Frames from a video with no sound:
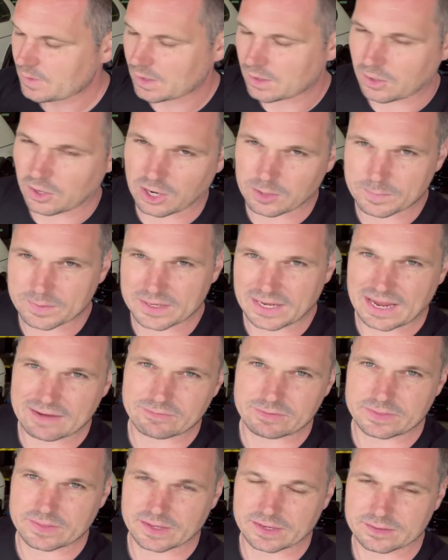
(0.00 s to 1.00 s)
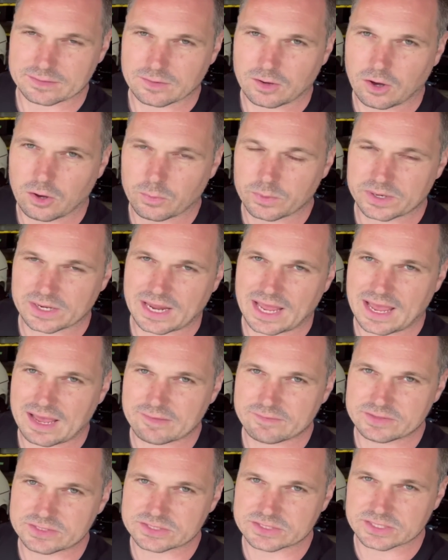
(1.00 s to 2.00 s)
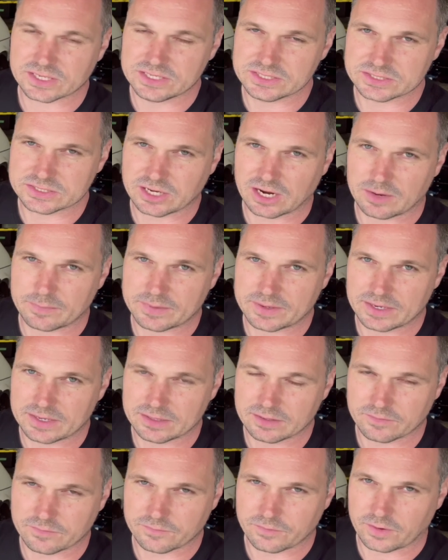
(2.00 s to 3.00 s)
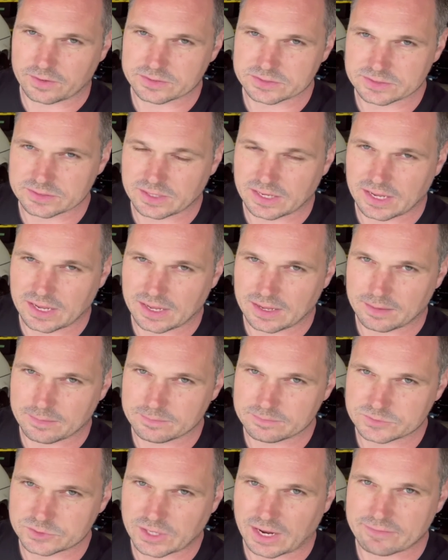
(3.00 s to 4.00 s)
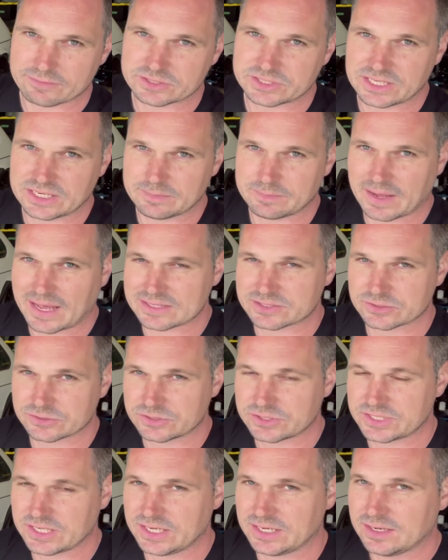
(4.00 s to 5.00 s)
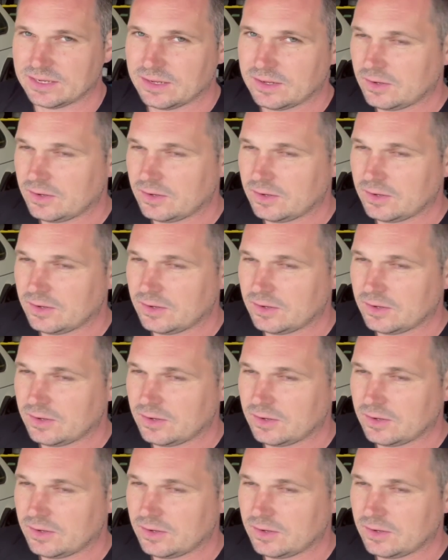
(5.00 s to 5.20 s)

carpet, everything. All we're going to have is carpet in the front driver's seat, passenger seat.